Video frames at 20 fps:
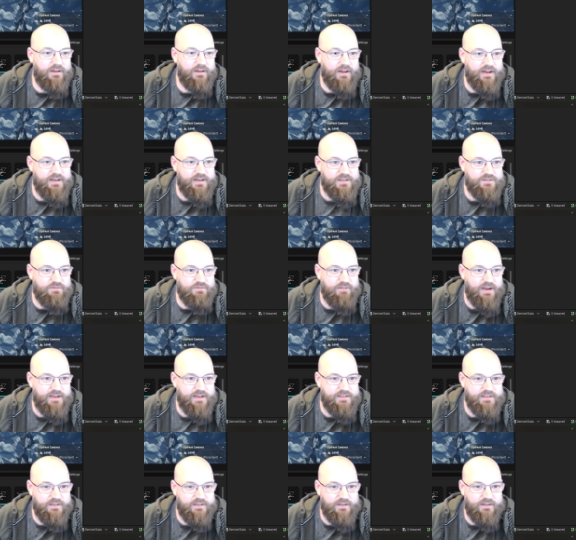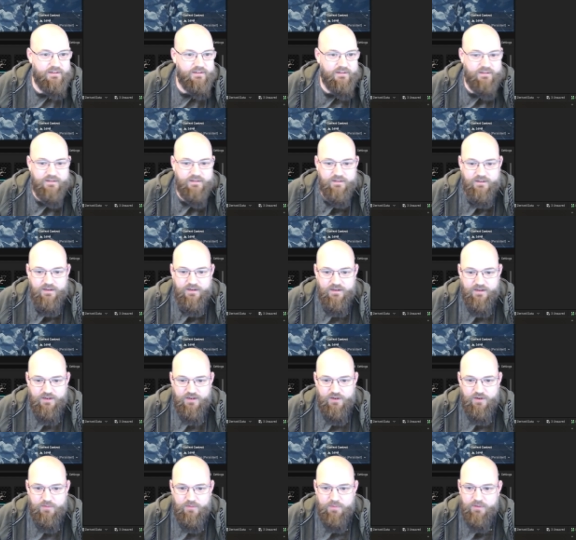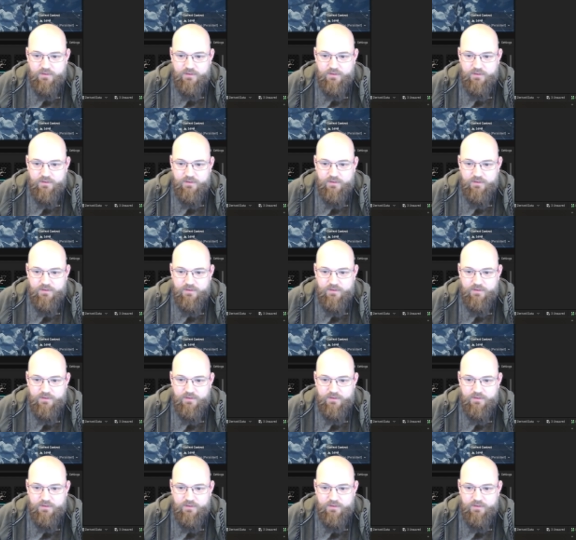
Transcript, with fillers: I just created a cube